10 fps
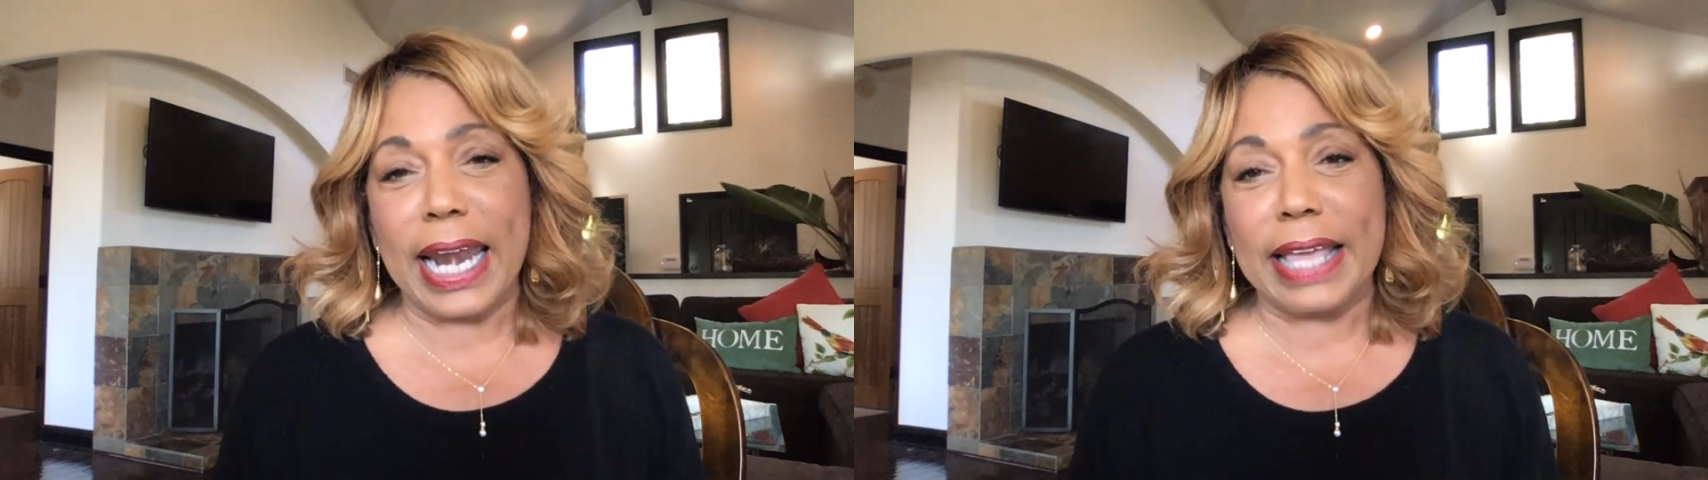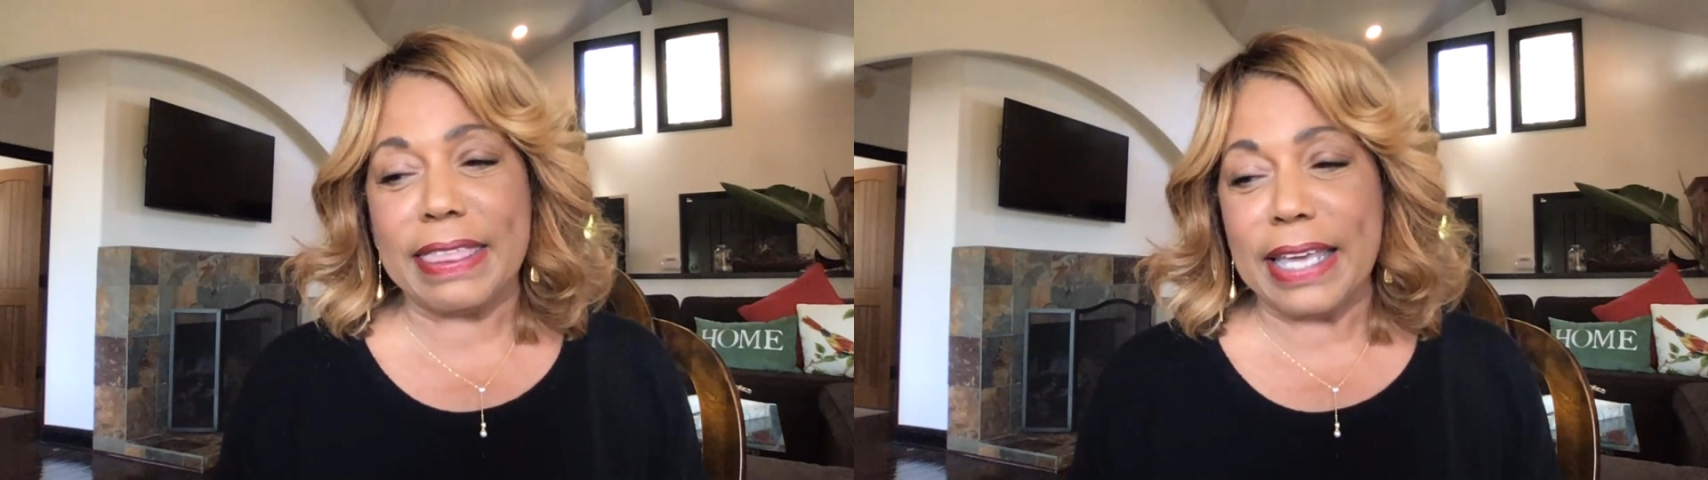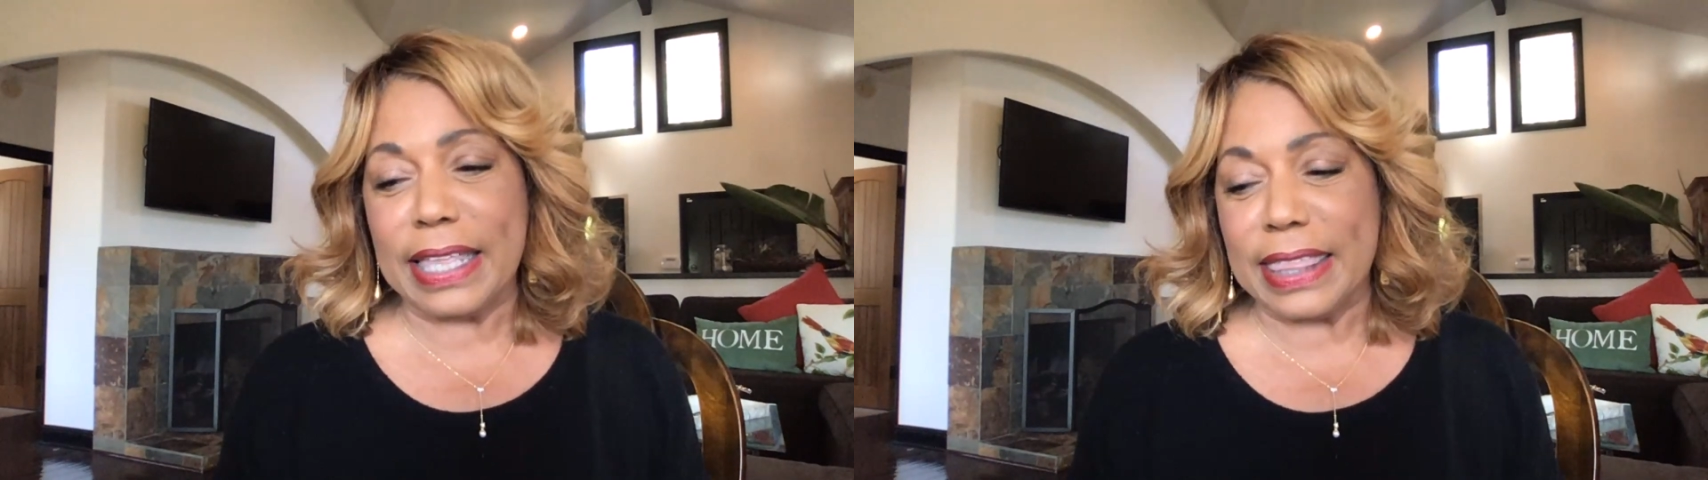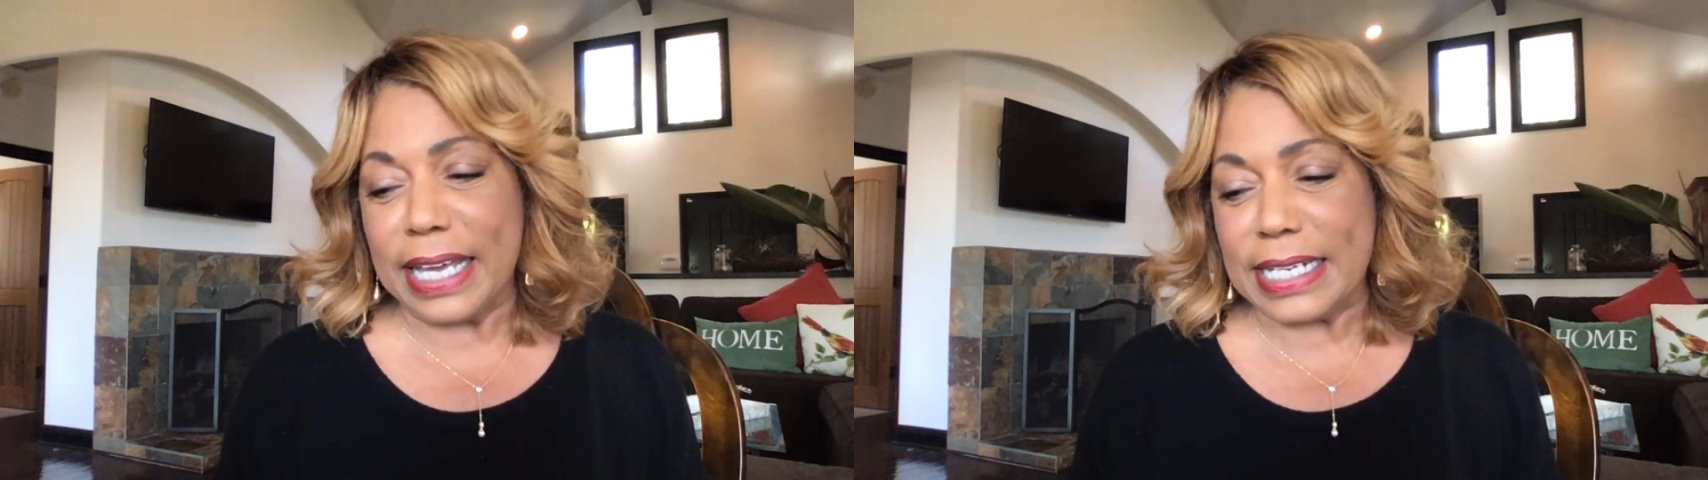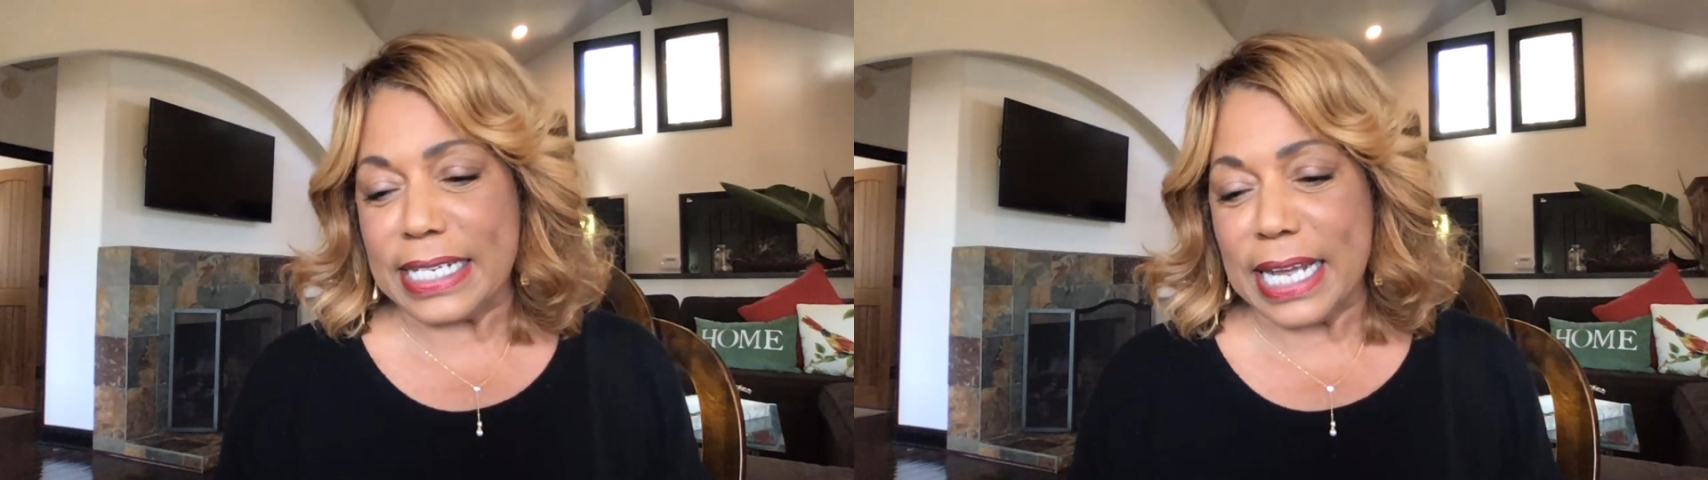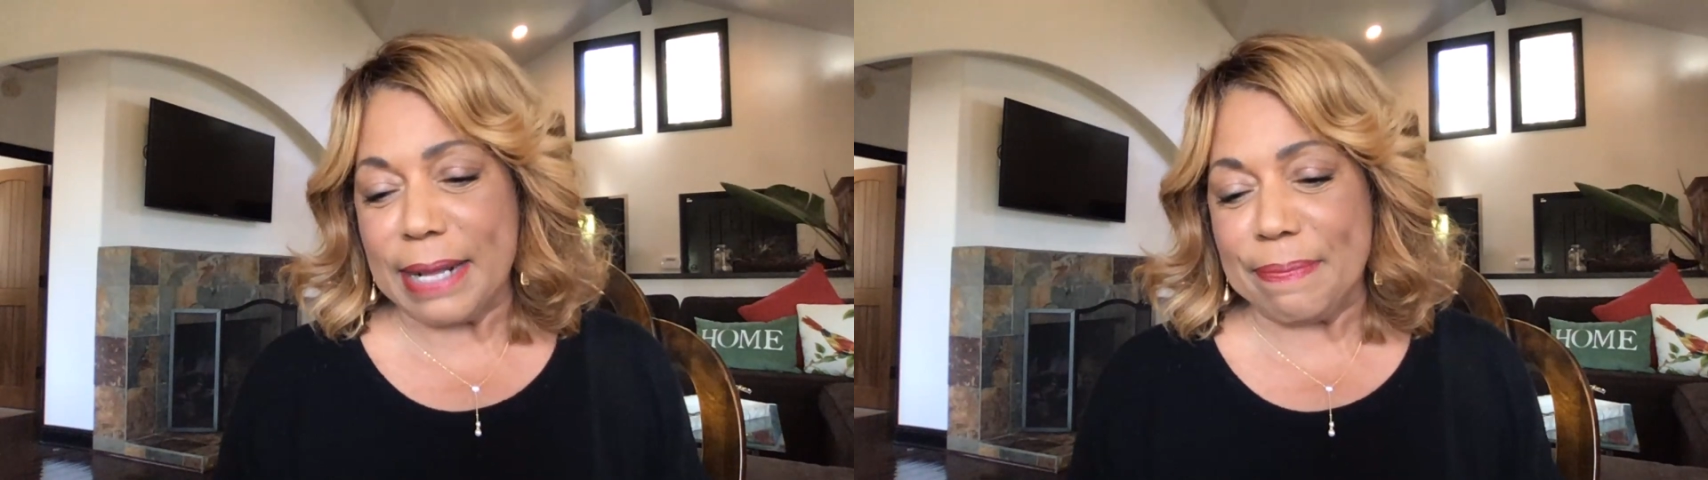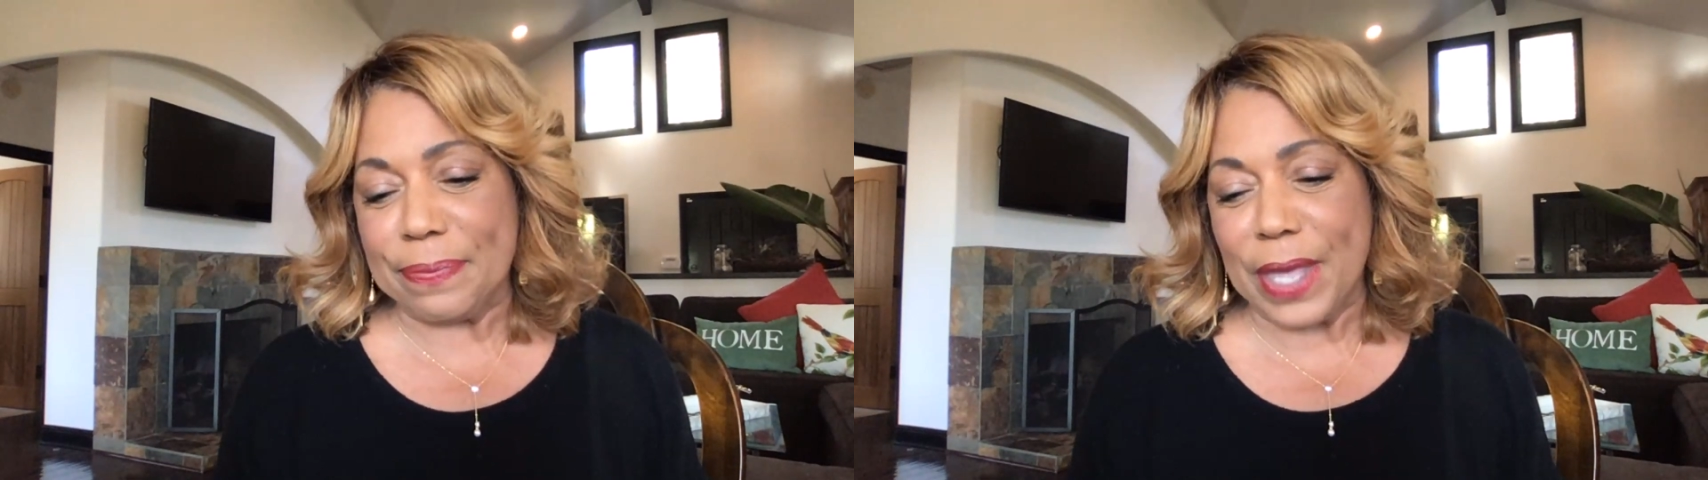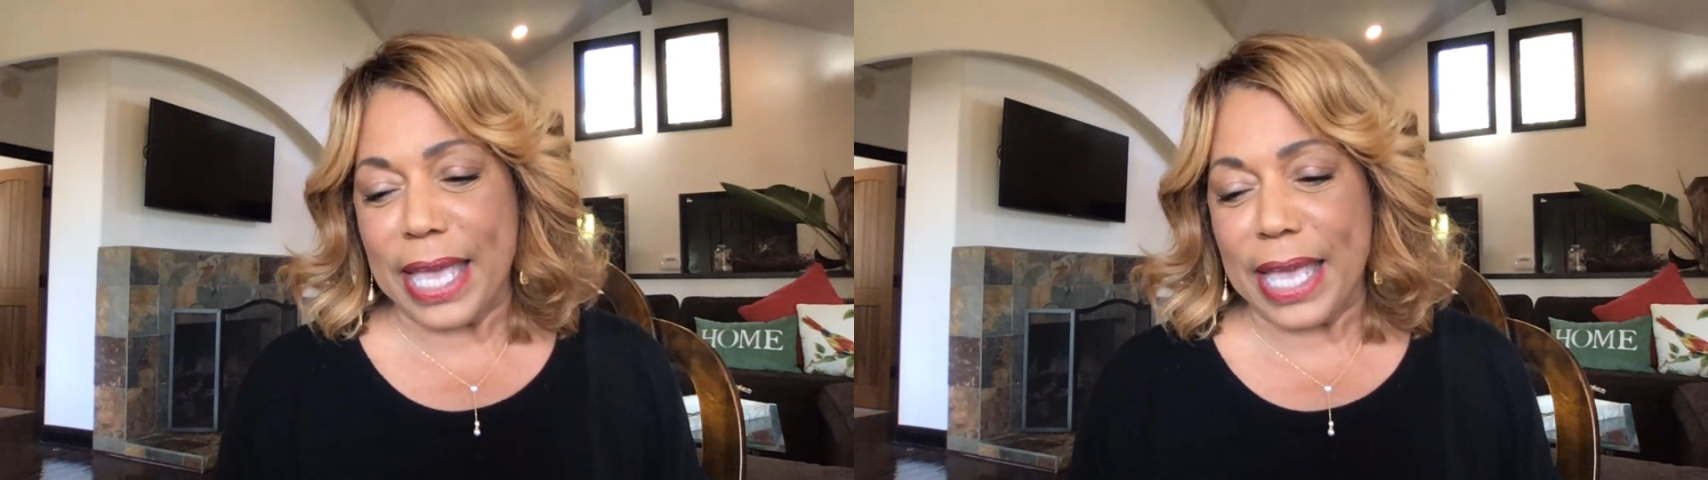I think that um,